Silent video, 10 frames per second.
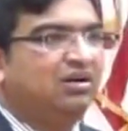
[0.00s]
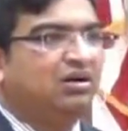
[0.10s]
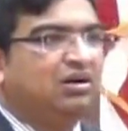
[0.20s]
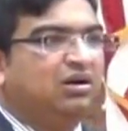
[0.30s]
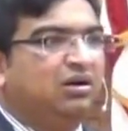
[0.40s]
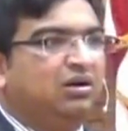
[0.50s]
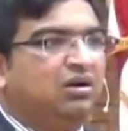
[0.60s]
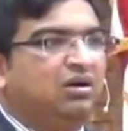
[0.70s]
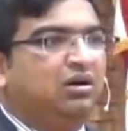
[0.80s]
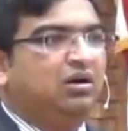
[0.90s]

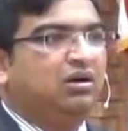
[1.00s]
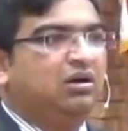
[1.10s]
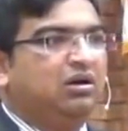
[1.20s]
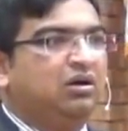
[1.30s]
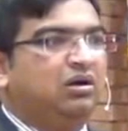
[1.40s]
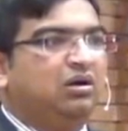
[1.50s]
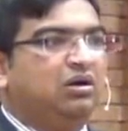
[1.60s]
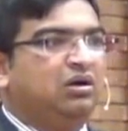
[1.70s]
(silence)